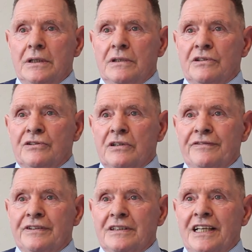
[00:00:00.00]
sort
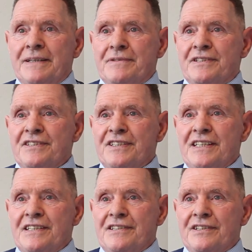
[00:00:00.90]
of a Lyme's
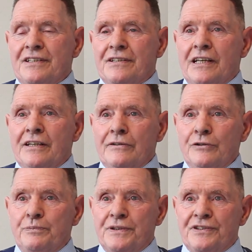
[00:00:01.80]
disease and
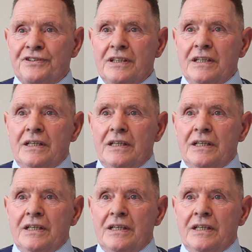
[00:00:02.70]
lupus,